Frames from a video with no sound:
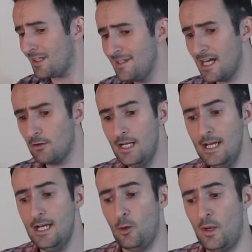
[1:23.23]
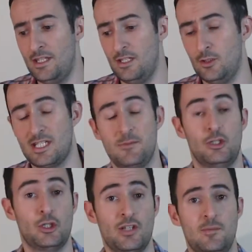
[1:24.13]
Now, when some of the
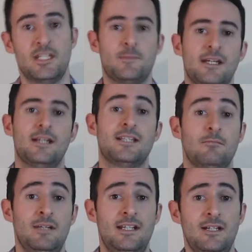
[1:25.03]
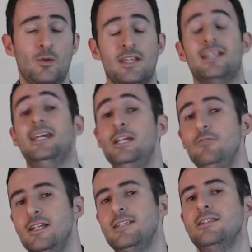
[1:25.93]
jury have been speaking to the media, one of the key
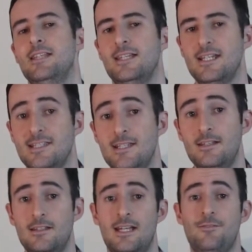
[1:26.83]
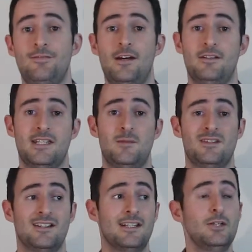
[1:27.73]
reasons that they said that they found
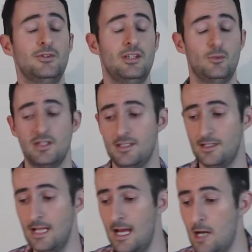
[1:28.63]
Samsung guilty was that